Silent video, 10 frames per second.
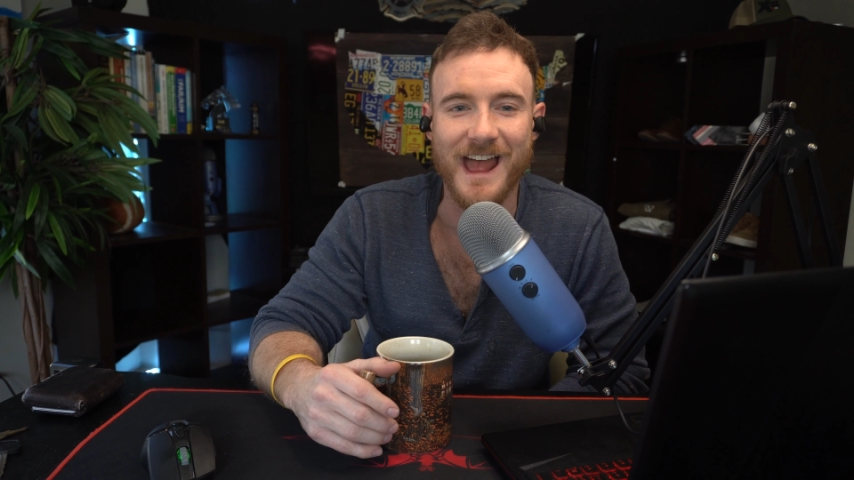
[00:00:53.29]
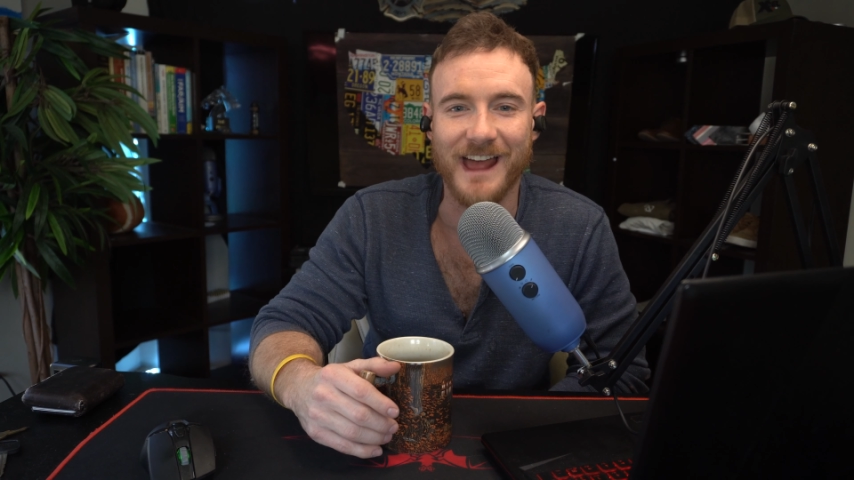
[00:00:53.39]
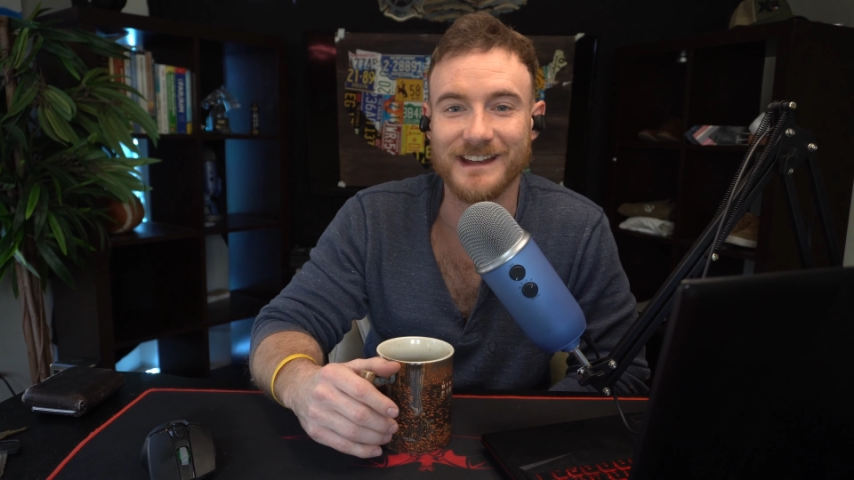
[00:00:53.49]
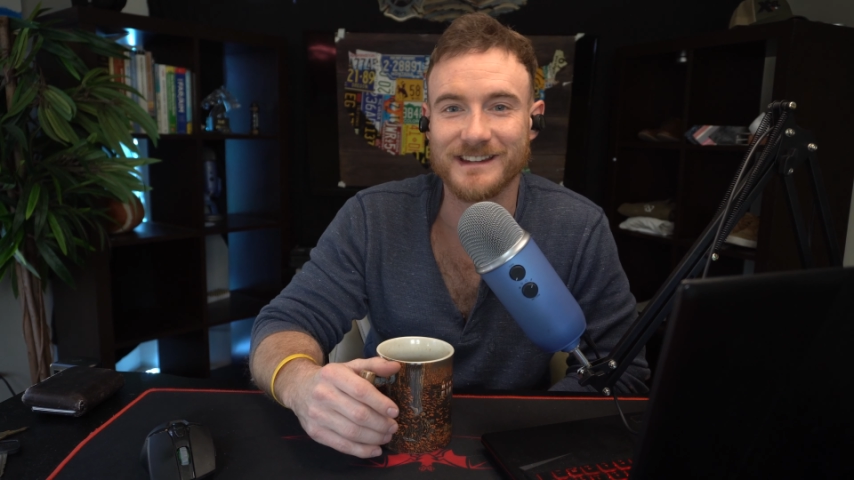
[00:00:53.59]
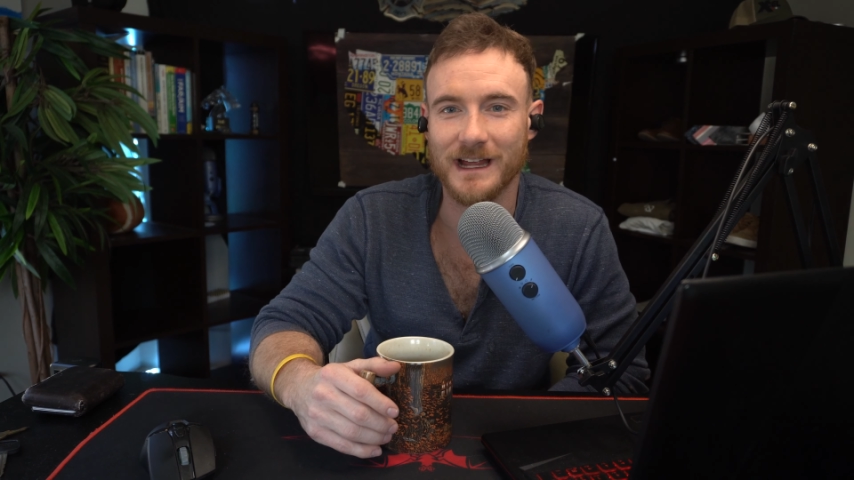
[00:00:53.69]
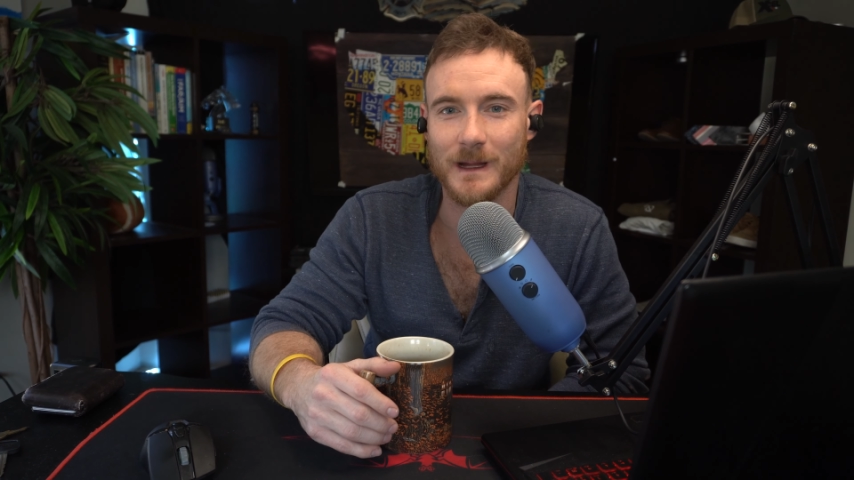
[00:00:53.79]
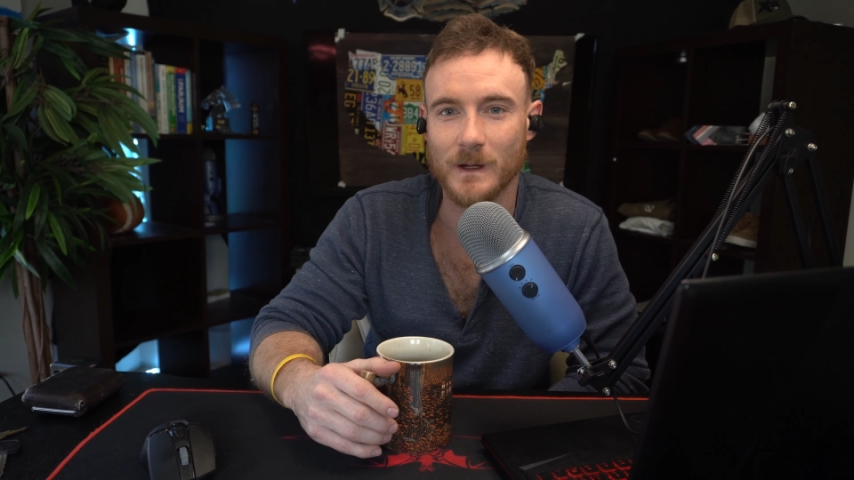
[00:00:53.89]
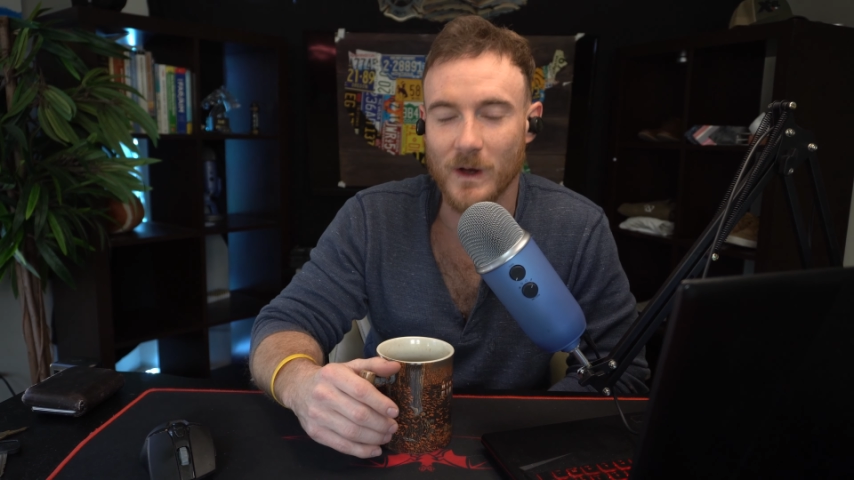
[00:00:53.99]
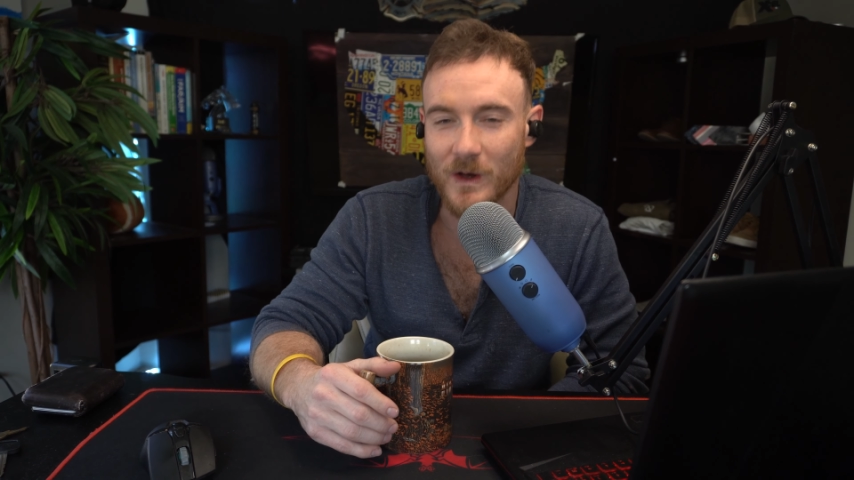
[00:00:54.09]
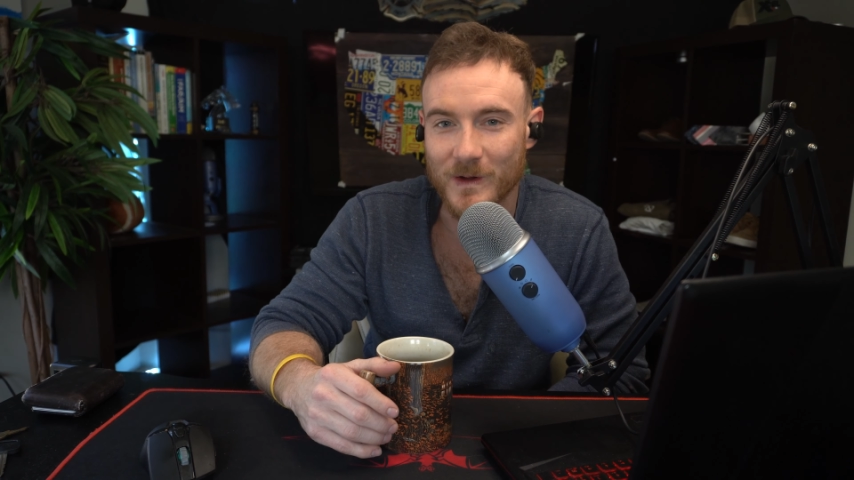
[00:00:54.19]
And he's
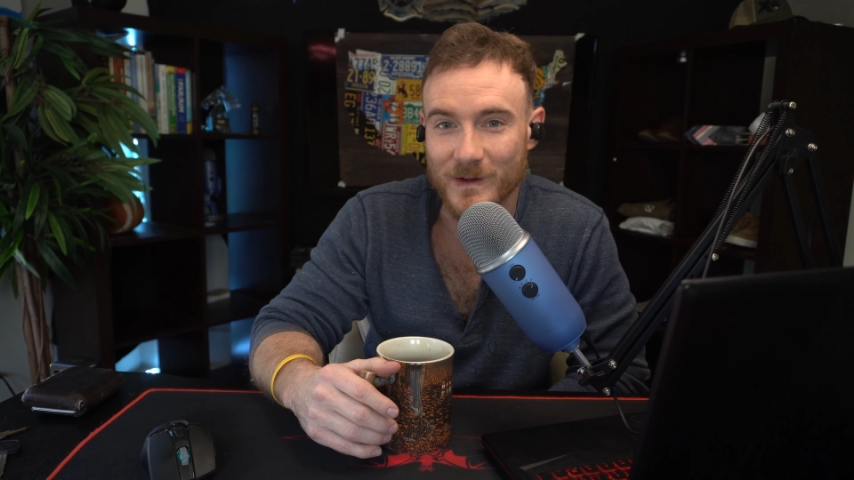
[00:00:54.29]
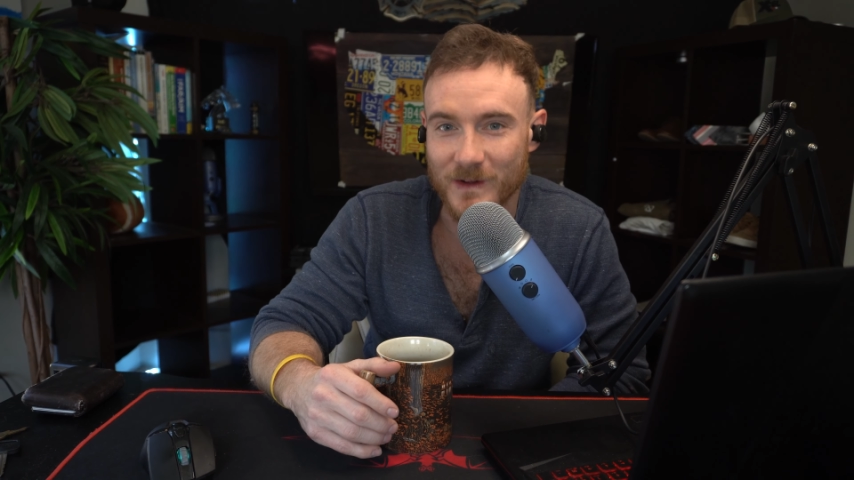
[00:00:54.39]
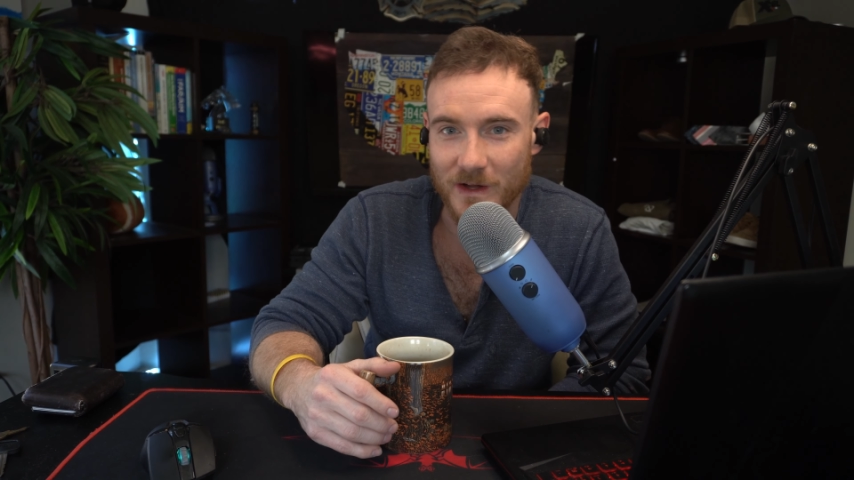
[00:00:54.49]
like, Are you,